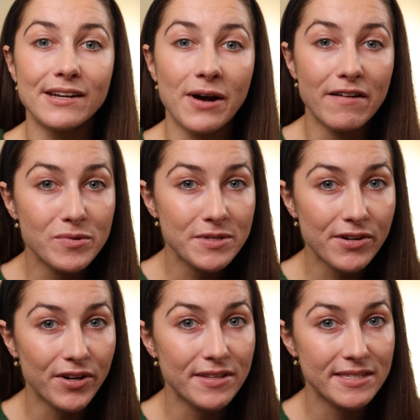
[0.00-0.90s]
Now, everyone's
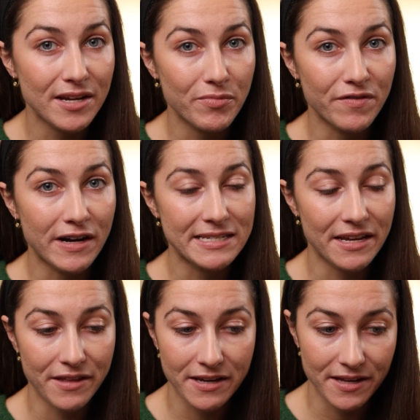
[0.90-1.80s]
heard the same advice,
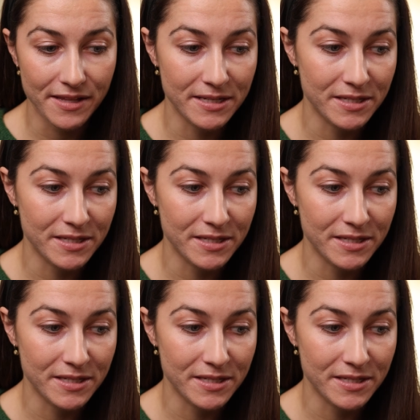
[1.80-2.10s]
I think, at